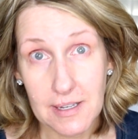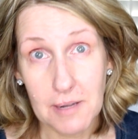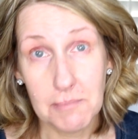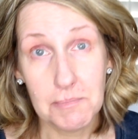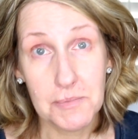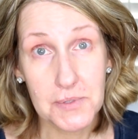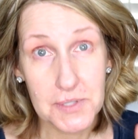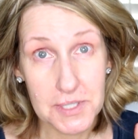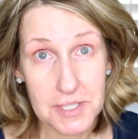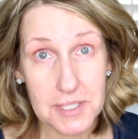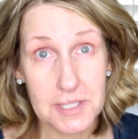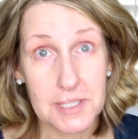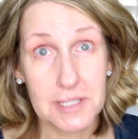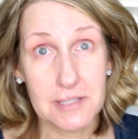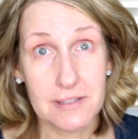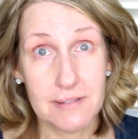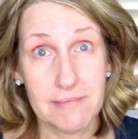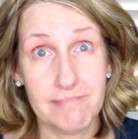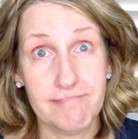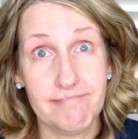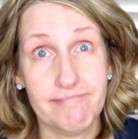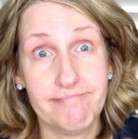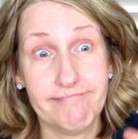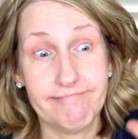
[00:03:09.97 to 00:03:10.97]
I'm just,
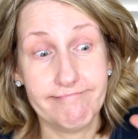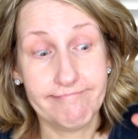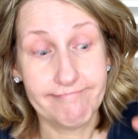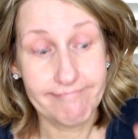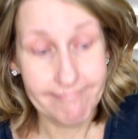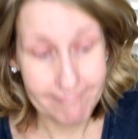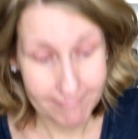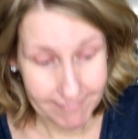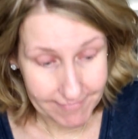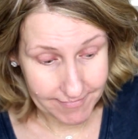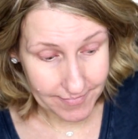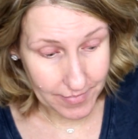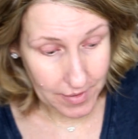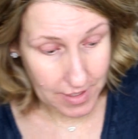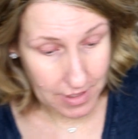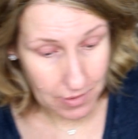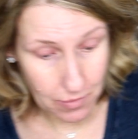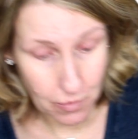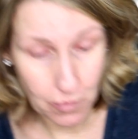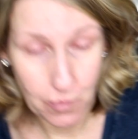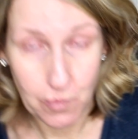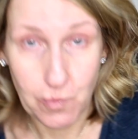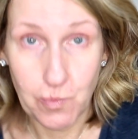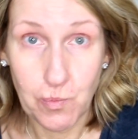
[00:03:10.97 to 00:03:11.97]

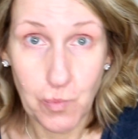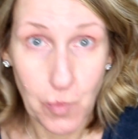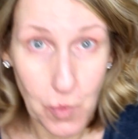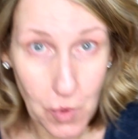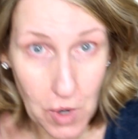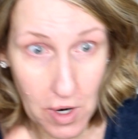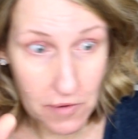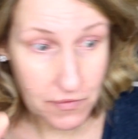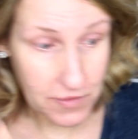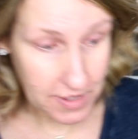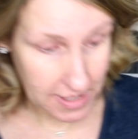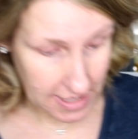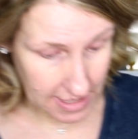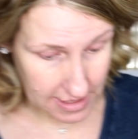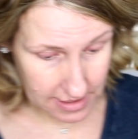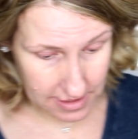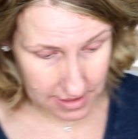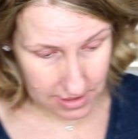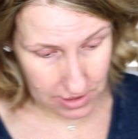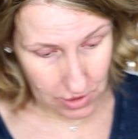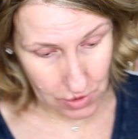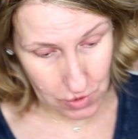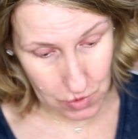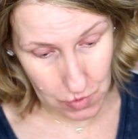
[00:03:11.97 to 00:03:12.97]
we're off to that
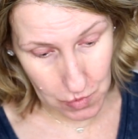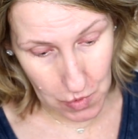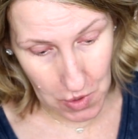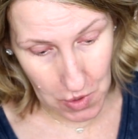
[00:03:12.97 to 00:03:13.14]
start